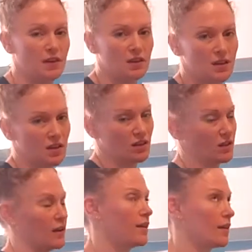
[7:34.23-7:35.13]
vinegar
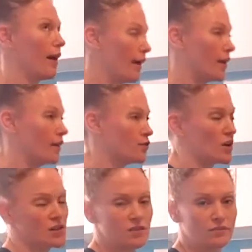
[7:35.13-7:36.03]
can have
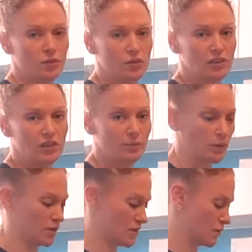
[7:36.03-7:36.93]
traces of gluten in it
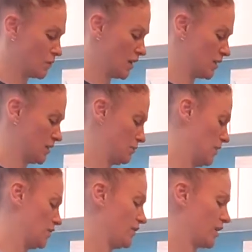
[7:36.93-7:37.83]
because of the way it's
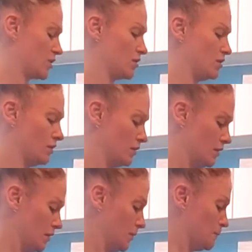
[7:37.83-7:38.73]
manufactured, and
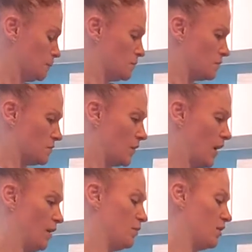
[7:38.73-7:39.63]

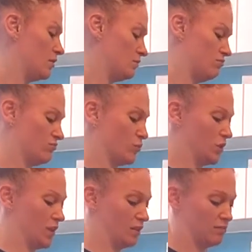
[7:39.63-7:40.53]
I'm not
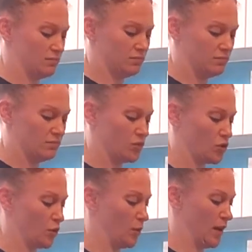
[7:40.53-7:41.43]
really
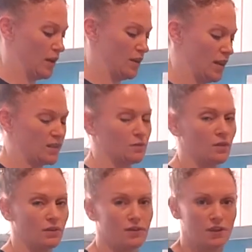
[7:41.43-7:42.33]
sure about it. It hasn't
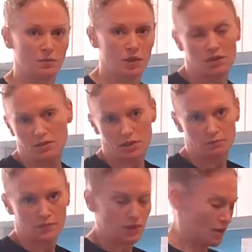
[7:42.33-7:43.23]
really affected me because I'm
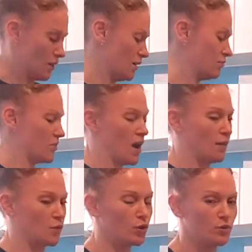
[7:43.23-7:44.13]

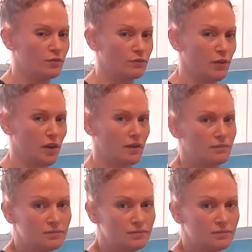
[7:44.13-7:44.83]
gluten-free.